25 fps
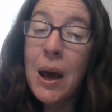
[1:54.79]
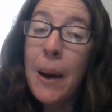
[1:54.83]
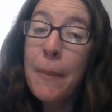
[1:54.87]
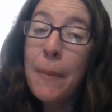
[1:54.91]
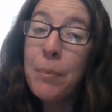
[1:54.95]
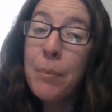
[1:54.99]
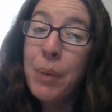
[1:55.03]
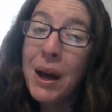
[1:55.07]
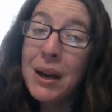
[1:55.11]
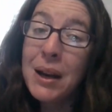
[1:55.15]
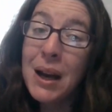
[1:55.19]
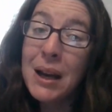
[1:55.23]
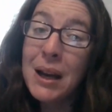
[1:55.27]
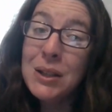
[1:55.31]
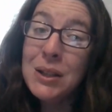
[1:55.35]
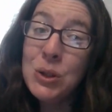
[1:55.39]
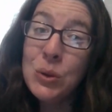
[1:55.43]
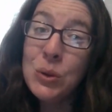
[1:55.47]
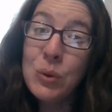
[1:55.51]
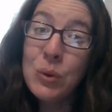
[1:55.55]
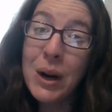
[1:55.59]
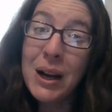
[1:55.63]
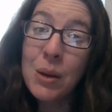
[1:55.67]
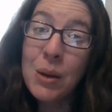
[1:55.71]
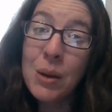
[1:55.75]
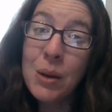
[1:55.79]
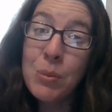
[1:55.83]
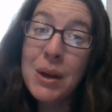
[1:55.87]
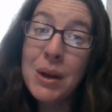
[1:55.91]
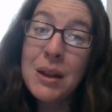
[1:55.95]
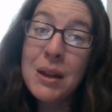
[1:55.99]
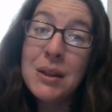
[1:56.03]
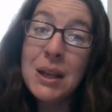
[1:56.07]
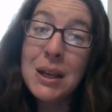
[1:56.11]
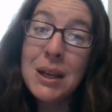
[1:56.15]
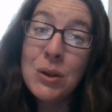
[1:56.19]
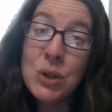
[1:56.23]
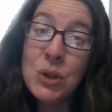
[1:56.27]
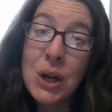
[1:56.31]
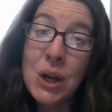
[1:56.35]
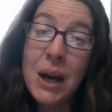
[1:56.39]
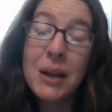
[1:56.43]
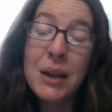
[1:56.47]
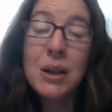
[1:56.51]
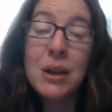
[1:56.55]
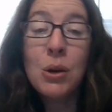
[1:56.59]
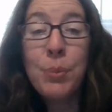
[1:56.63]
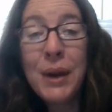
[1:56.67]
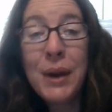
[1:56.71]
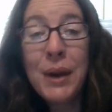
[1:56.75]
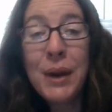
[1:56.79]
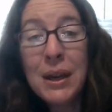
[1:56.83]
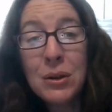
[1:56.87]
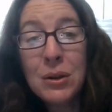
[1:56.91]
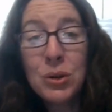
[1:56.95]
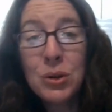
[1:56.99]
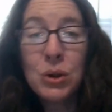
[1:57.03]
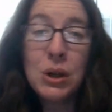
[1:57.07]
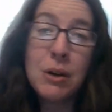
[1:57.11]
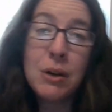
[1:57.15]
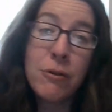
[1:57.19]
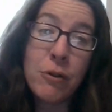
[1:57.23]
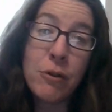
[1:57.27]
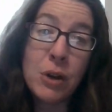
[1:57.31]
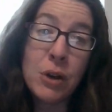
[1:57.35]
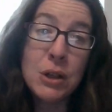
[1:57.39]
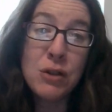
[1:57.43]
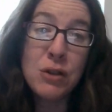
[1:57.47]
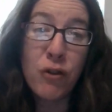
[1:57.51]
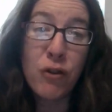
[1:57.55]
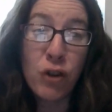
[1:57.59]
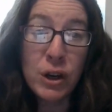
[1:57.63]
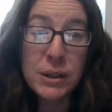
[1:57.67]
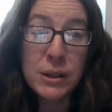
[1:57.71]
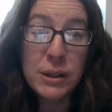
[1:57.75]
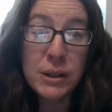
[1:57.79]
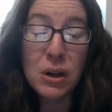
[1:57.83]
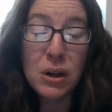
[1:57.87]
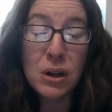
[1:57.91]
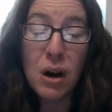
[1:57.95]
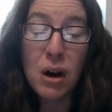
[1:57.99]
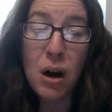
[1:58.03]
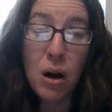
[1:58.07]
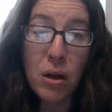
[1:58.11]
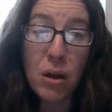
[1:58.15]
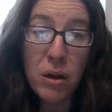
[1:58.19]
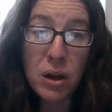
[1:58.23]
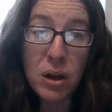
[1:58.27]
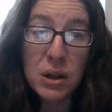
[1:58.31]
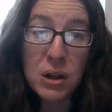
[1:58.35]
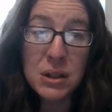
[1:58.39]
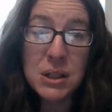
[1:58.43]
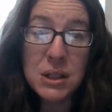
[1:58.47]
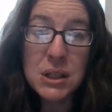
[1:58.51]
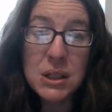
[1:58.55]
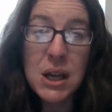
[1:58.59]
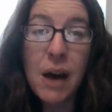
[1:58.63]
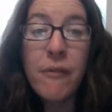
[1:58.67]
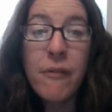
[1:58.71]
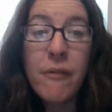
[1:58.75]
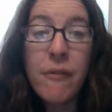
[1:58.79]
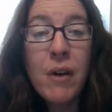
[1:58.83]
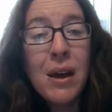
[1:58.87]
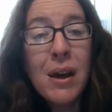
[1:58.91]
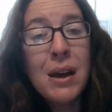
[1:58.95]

But I do recommend that you check your pantry, your fridge, freezer, all the good stuff